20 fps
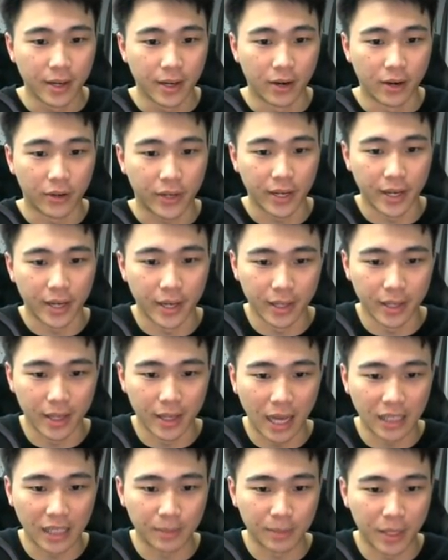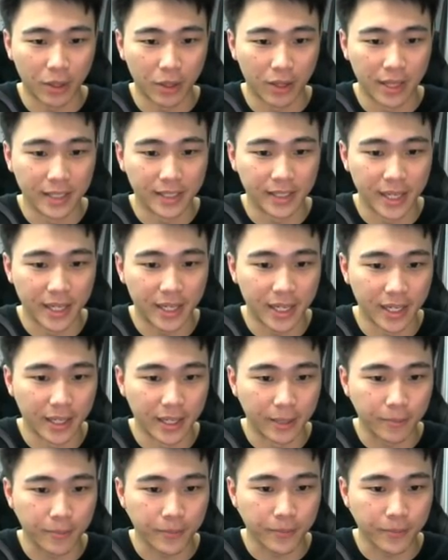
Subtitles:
Okay, and then last but not least, Iki.